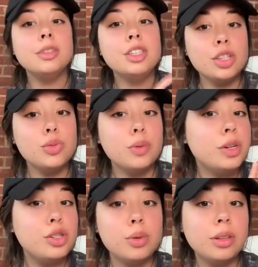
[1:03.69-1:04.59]
This is when
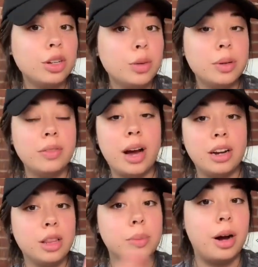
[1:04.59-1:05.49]
we do a little bit of
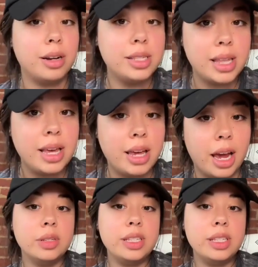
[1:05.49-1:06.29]
out-of-the-box thinking.